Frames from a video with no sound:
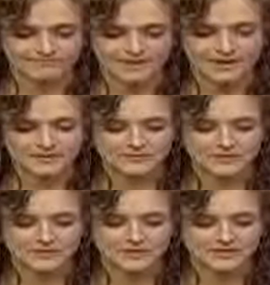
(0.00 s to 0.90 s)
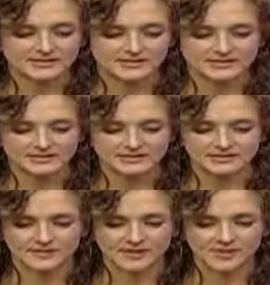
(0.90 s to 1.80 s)
coming from a place
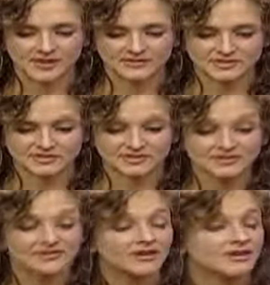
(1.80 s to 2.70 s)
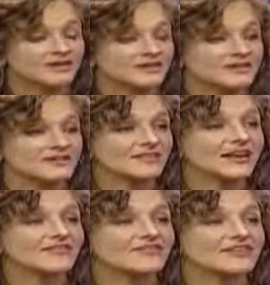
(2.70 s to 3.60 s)
that's about just living and
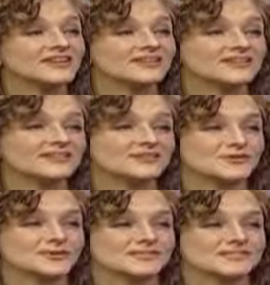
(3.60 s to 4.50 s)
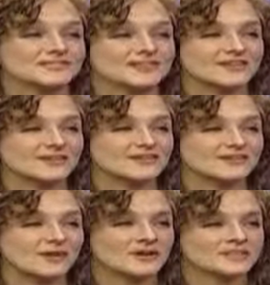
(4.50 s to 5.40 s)
life and the joys and the
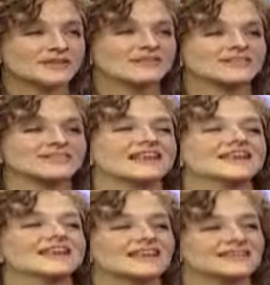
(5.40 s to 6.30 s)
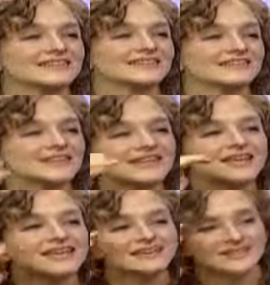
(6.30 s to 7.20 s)
sorrows. you know, yeah.
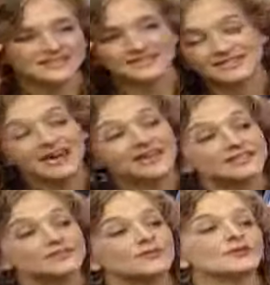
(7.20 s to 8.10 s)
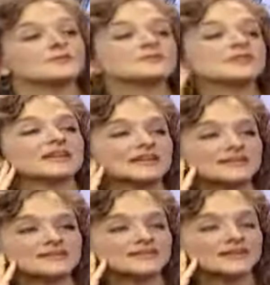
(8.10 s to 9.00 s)
that's that is folk music,
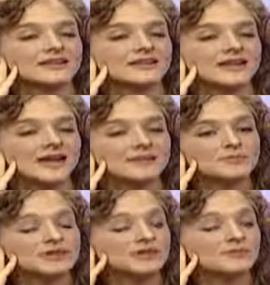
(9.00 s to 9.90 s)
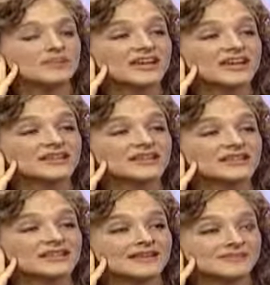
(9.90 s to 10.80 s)
and yeah. anybody can play it,
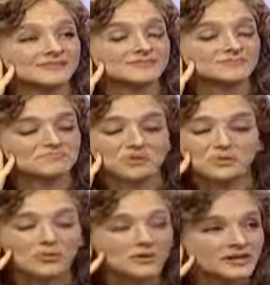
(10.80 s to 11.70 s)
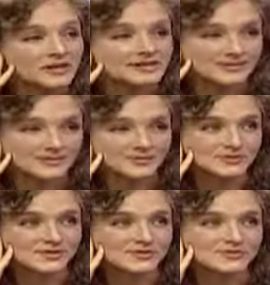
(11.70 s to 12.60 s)
and that's the point. It's the yeah.
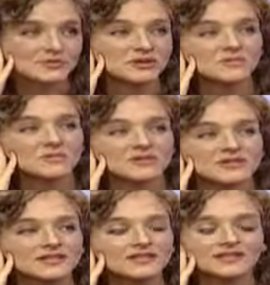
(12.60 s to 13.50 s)
music of the people. Yeah.